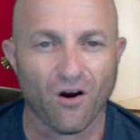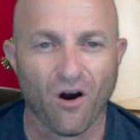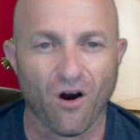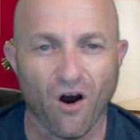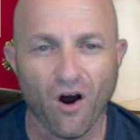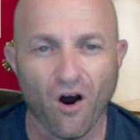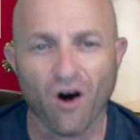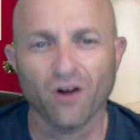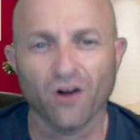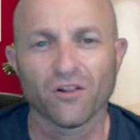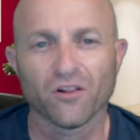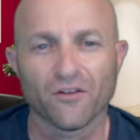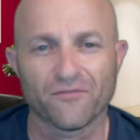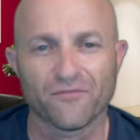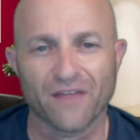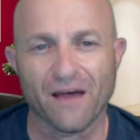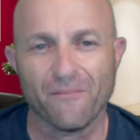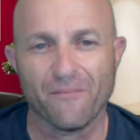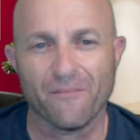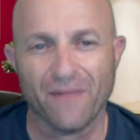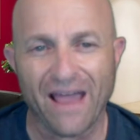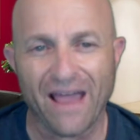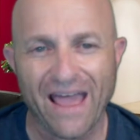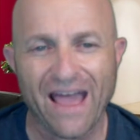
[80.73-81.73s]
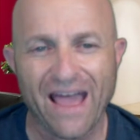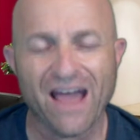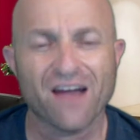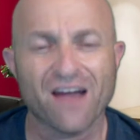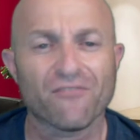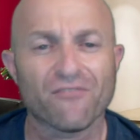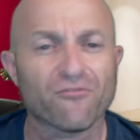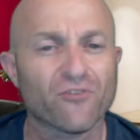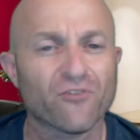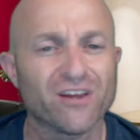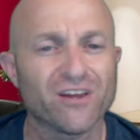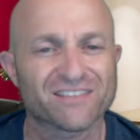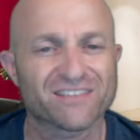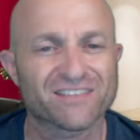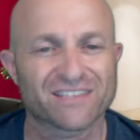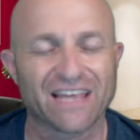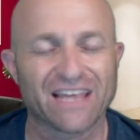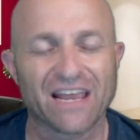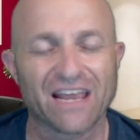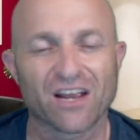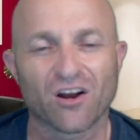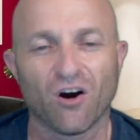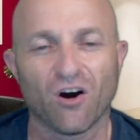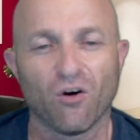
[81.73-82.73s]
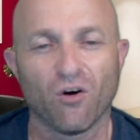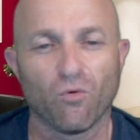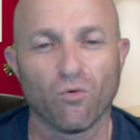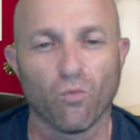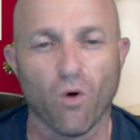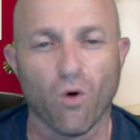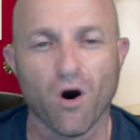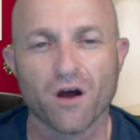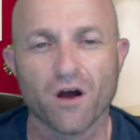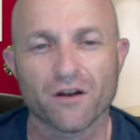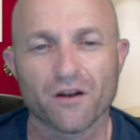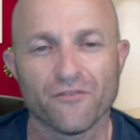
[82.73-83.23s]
All of them, every single one